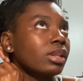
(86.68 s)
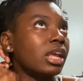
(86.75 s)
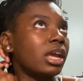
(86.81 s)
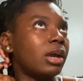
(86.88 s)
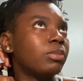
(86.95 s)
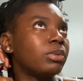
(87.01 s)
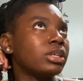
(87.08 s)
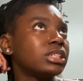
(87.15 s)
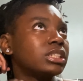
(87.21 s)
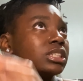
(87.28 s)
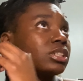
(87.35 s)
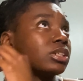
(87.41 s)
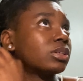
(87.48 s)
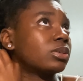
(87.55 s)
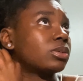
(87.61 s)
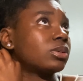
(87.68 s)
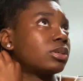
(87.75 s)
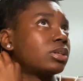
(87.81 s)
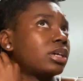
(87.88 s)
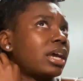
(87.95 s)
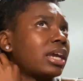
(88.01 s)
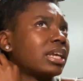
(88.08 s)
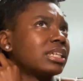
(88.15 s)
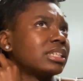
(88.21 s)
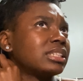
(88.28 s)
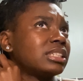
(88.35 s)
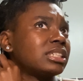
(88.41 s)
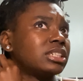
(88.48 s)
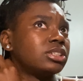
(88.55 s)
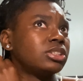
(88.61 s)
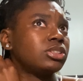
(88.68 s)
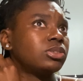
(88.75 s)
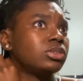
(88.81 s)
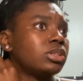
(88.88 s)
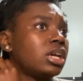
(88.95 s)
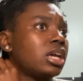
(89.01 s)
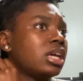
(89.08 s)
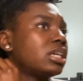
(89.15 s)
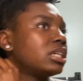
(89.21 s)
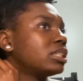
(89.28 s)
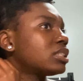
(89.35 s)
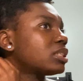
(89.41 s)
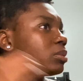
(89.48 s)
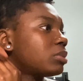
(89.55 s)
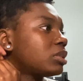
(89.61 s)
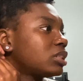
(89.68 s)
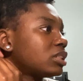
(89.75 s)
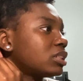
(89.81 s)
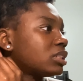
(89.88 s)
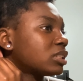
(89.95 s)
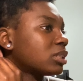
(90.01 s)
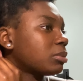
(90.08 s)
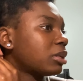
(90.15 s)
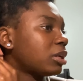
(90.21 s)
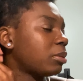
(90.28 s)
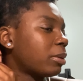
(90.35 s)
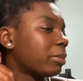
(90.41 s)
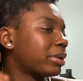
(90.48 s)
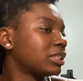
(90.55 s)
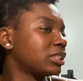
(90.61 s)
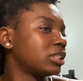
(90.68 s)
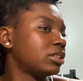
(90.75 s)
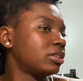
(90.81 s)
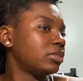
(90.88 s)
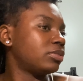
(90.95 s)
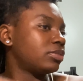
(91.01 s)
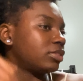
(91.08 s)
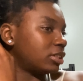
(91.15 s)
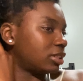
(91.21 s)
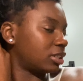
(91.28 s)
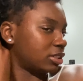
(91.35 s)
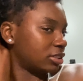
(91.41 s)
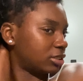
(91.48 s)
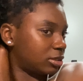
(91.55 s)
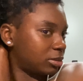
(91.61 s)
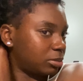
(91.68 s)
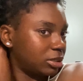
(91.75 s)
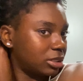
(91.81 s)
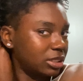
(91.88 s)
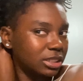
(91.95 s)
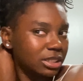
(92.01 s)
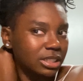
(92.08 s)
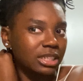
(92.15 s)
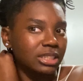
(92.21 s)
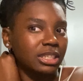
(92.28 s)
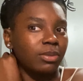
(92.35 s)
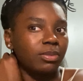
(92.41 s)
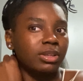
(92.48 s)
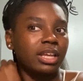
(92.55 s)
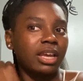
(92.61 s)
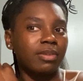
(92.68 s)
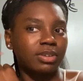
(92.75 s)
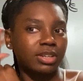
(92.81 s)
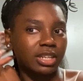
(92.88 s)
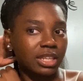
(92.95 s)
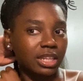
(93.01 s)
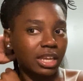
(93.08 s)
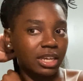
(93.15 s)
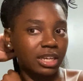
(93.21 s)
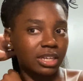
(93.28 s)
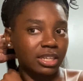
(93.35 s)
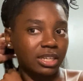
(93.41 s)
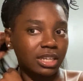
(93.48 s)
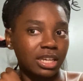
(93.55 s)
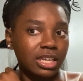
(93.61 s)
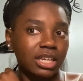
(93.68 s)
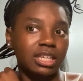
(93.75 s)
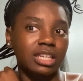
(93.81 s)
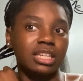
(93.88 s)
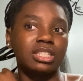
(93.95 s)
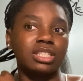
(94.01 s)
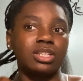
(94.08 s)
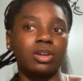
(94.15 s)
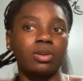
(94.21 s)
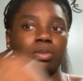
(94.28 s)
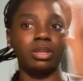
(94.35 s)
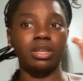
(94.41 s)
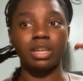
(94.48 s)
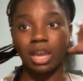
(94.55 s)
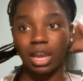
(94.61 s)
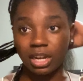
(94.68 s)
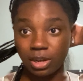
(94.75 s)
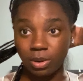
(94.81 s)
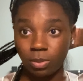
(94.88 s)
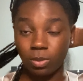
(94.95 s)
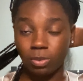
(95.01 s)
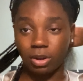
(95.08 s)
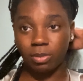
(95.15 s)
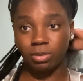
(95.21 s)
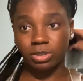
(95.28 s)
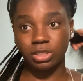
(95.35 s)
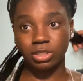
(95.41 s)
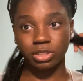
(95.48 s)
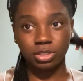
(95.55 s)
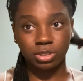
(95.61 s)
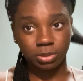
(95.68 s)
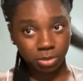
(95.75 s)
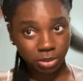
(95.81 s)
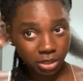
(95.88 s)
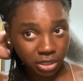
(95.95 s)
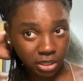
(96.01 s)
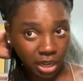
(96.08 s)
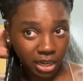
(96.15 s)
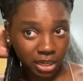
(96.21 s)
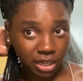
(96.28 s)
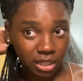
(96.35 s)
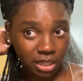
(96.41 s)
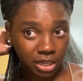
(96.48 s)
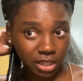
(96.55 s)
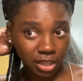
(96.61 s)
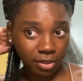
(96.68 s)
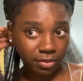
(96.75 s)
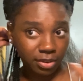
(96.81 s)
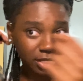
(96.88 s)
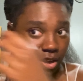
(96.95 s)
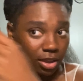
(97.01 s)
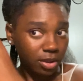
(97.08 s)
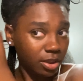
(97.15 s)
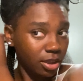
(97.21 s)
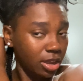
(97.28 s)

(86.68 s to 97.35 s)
I'm really just gonna, I guess, tell you someone something about myself. Um, cause I really haven't did like a get to know me. I did one when I was younger, but I deleted that video.